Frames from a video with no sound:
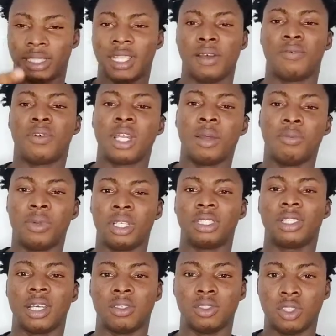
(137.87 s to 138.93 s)
further breaks
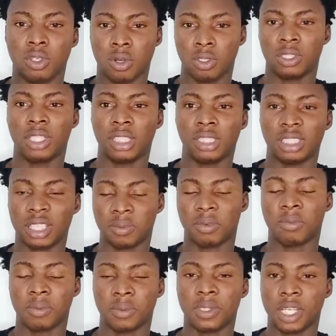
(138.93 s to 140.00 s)
down the audience, the type of
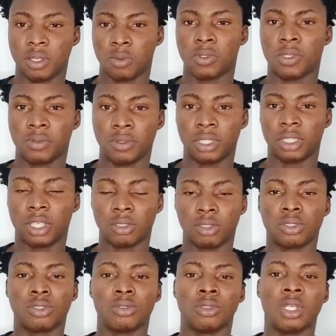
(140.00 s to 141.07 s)
people that you want to reach out
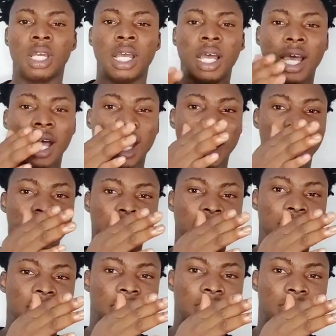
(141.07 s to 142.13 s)
to, and
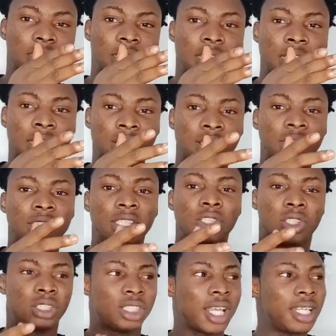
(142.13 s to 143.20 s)
it increases
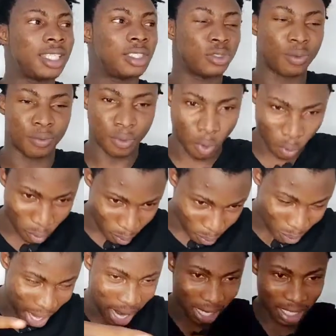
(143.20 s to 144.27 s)
your chances of
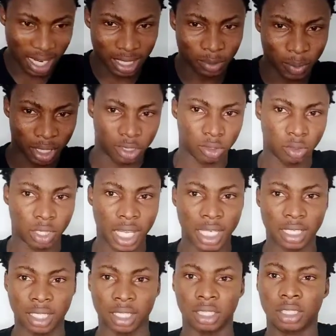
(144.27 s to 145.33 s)
occupying that particular
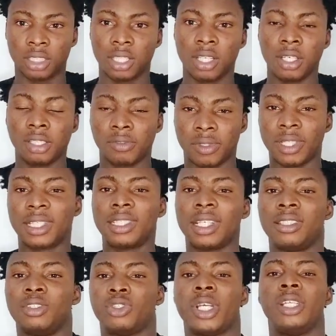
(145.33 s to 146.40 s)
niche, rather
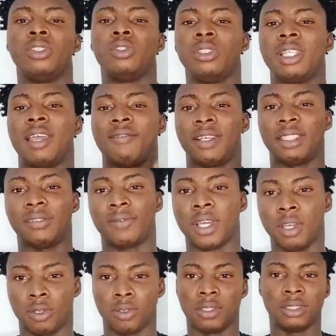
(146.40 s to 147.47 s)
than trying to diversify
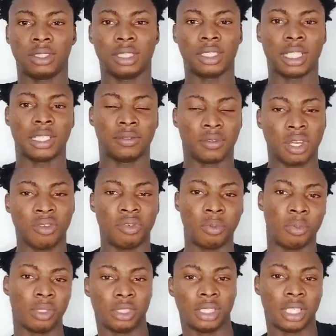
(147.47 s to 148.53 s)
your content and it's for
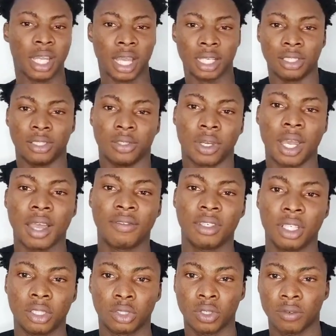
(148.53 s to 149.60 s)
everybody and you're
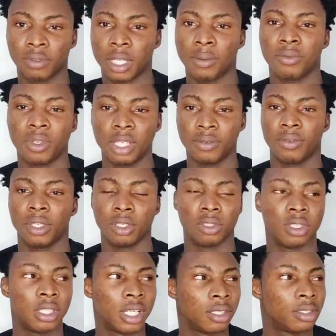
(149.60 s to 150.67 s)
having a tough time really
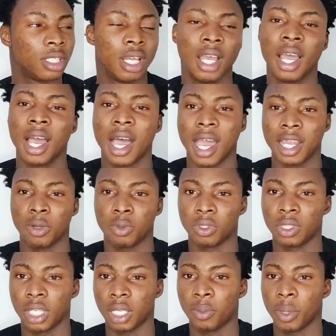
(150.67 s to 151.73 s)
figuring out how you want to
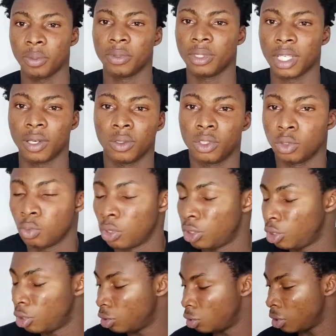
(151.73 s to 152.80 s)
get people down to
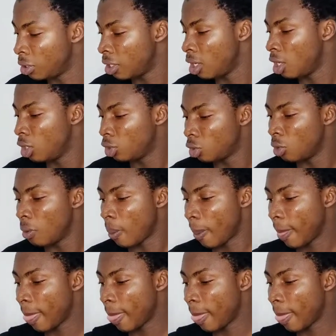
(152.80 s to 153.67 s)
what you're doing. So